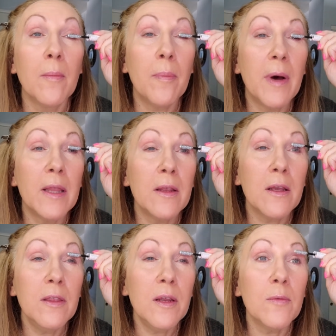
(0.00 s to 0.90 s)
But the
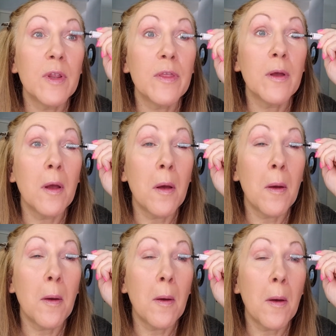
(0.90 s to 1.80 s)
good thing with
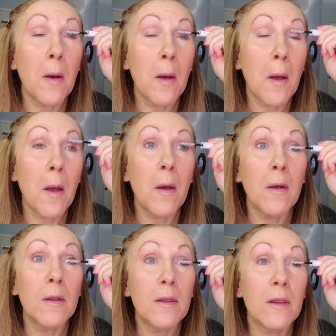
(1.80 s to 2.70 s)

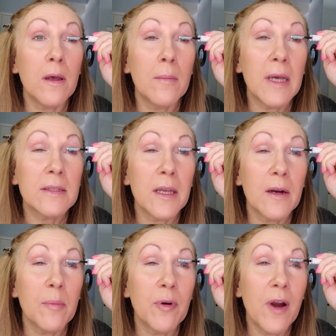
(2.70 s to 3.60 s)
the
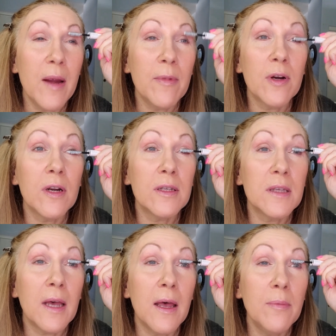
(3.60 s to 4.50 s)
Mascara Primer is it
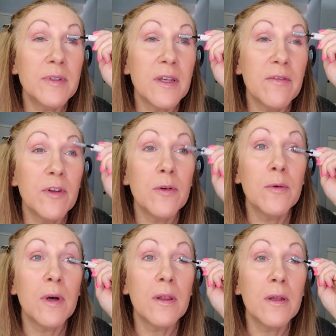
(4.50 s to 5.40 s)
helps give you
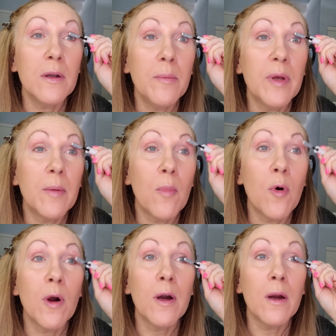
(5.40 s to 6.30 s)
a little bit
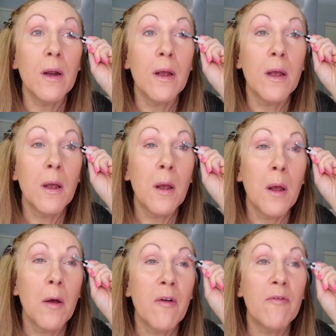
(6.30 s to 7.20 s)
more
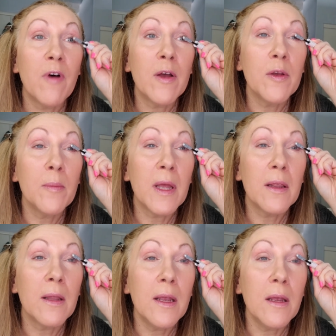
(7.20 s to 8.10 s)
volume and
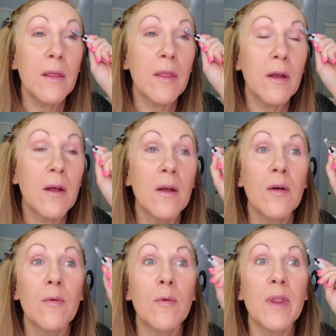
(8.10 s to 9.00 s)
length
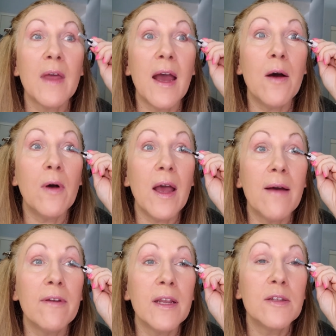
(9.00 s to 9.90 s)
without
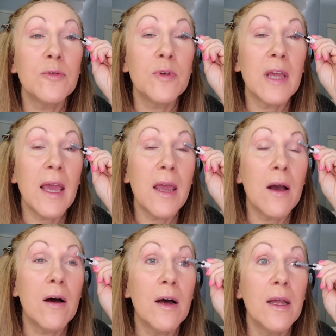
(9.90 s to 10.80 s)
having to cake
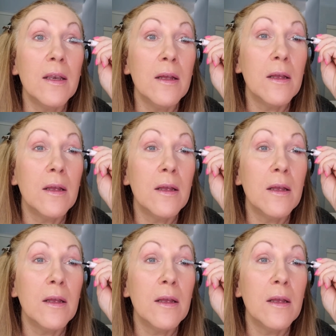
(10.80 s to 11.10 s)
on